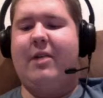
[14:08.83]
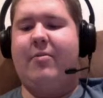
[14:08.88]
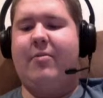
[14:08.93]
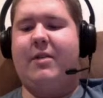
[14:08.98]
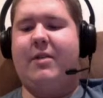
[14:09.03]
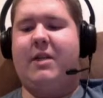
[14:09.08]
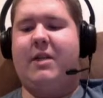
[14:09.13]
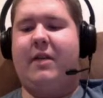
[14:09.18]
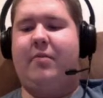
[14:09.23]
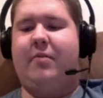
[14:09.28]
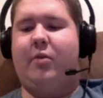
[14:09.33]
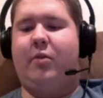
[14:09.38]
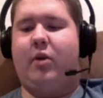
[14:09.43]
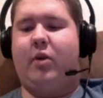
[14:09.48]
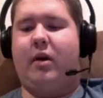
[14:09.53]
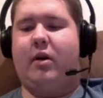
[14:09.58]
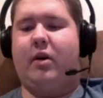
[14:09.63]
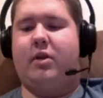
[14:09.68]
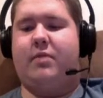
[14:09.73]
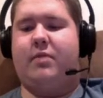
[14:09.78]
We should have more
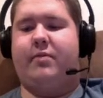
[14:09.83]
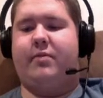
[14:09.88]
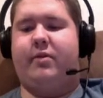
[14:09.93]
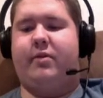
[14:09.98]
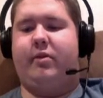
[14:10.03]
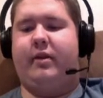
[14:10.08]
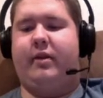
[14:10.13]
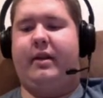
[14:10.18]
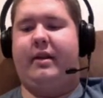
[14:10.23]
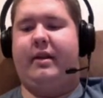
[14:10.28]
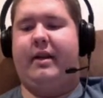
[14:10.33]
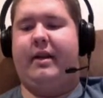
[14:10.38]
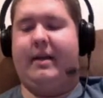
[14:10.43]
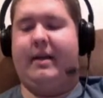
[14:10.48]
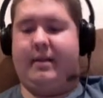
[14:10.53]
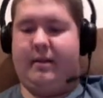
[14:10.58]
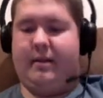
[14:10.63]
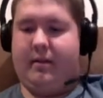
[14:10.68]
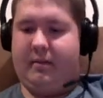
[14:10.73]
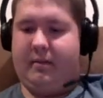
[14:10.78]
guards patrolling.
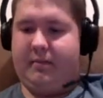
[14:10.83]
Yes.